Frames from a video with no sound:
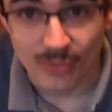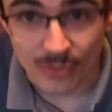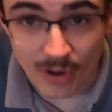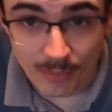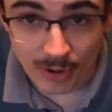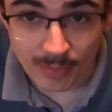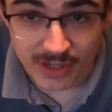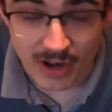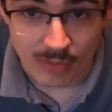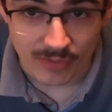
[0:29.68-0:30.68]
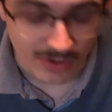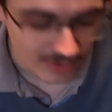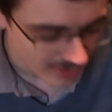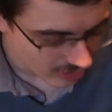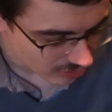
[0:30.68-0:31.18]
you will probably know with a
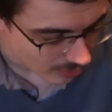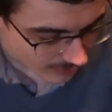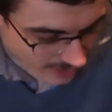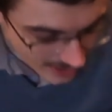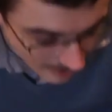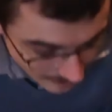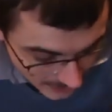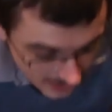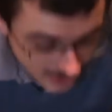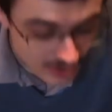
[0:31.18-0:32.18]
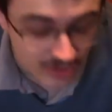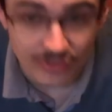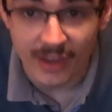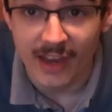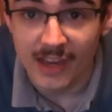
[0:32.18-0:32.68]
lot of this sort of gear
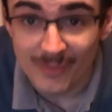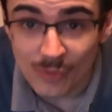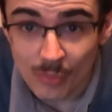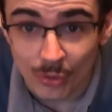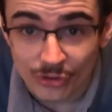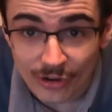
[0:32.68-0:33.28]
is that in World War